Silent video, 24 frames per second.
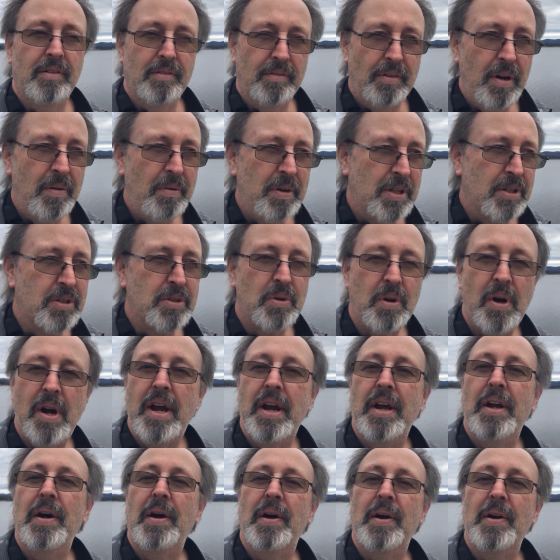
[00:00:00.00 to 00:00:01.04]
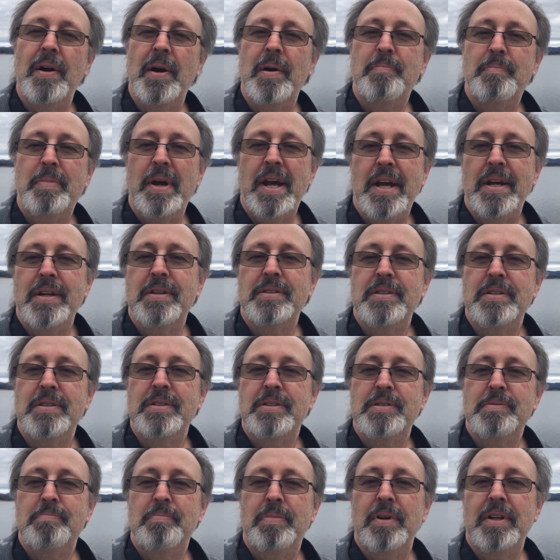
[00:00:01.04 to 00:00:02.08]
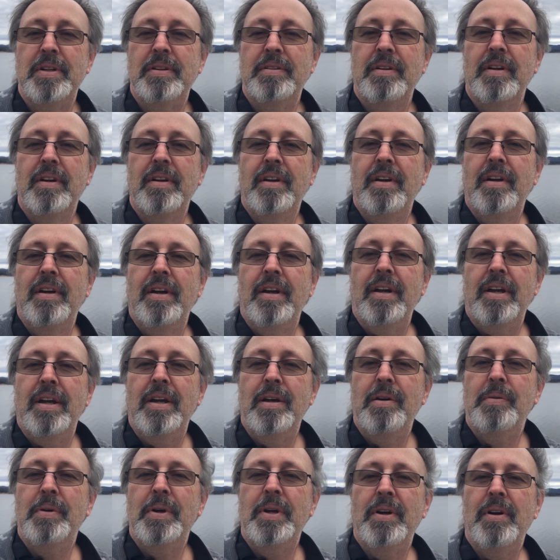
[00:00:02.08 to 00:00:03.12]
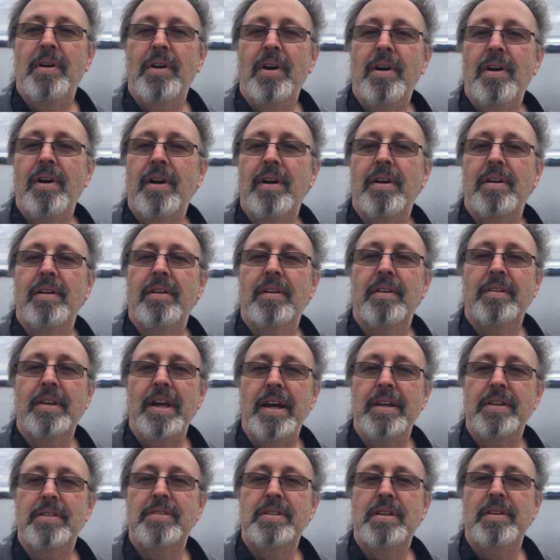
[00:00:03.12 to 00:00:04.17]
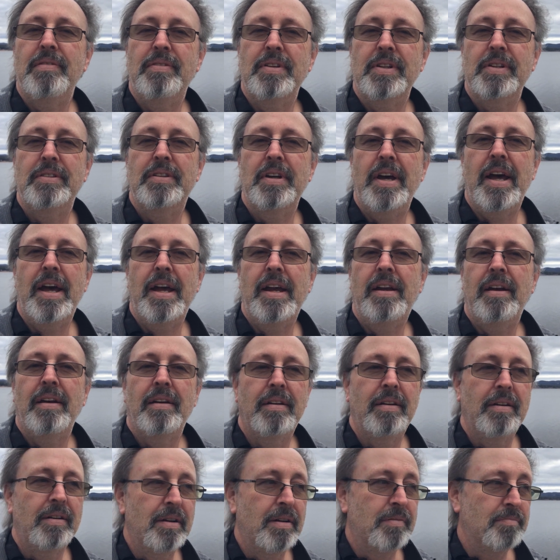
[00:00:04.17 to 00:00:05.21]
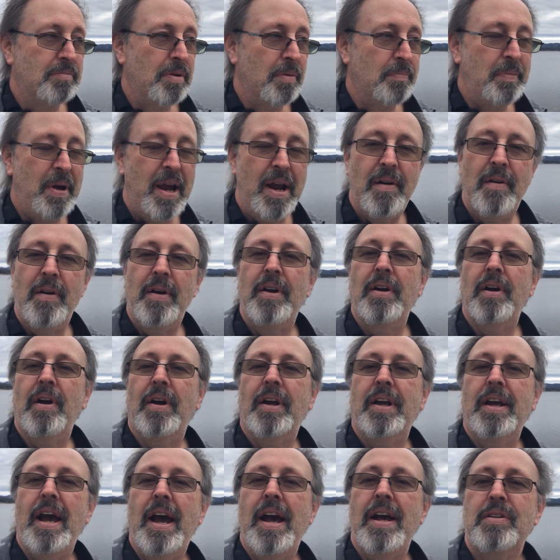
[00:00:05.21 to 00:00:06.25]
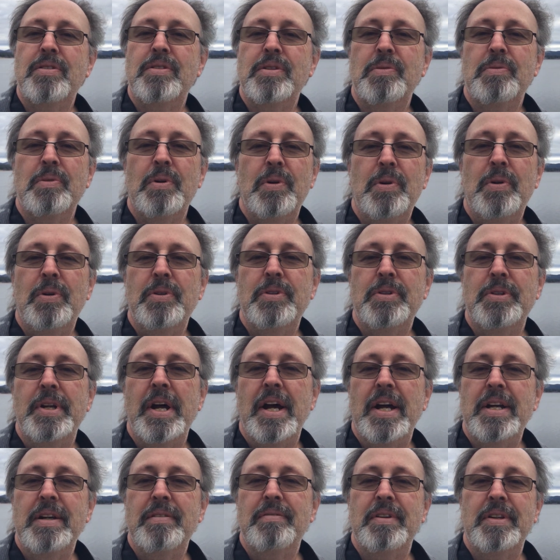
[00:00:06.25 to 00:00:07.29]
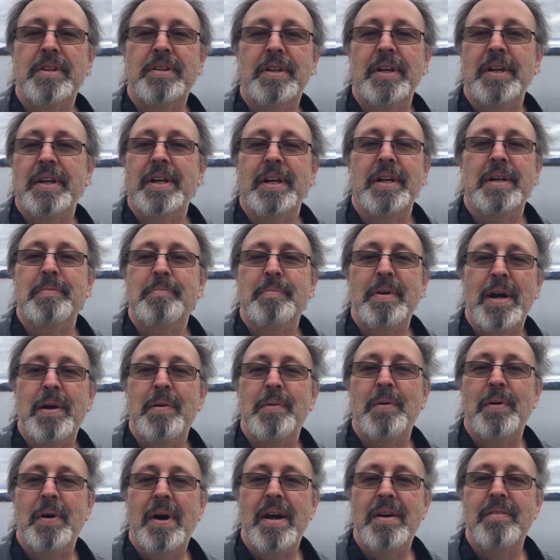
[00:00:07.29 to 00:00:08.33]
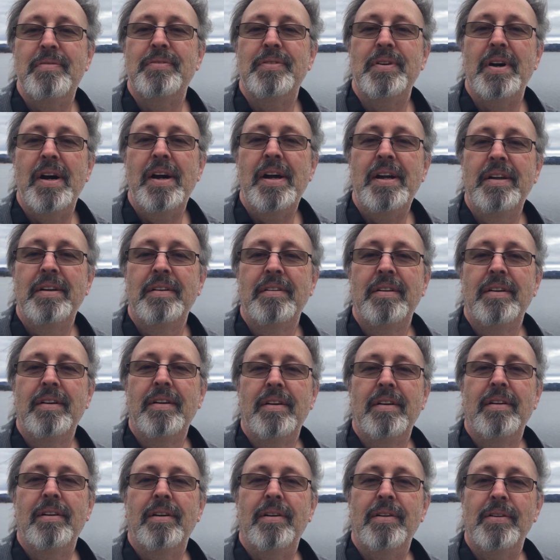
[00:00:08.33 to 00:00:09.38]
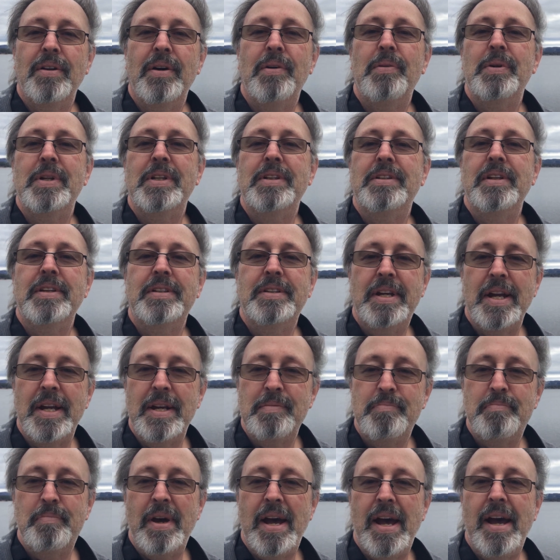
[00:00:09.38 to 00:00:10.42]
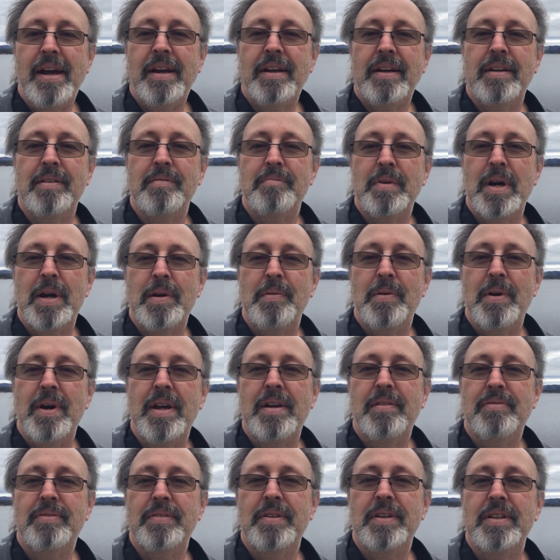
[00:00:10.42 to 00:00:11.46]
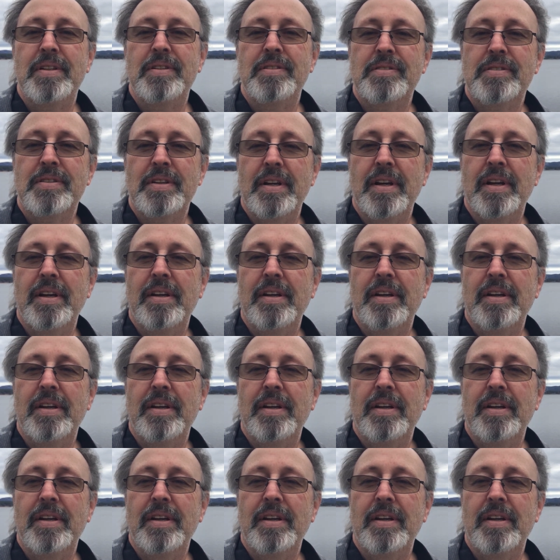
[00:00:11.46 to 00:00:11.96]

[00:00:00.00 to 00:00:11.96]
very trying on our patience, but here we are, Thanksgiving Day, preparing our casseroles, not even thinking about Wi-Fi, although we did get it back, and my wife is